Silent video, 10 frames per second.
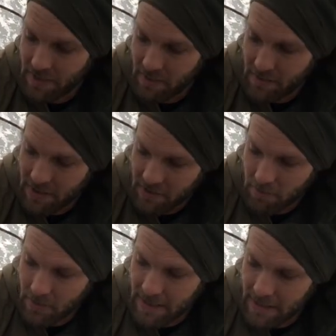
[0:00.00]
and I'm going to
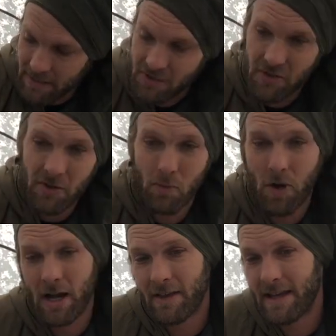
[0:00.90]
explain to you
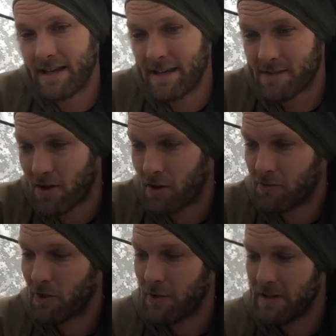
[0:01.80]
why that is also.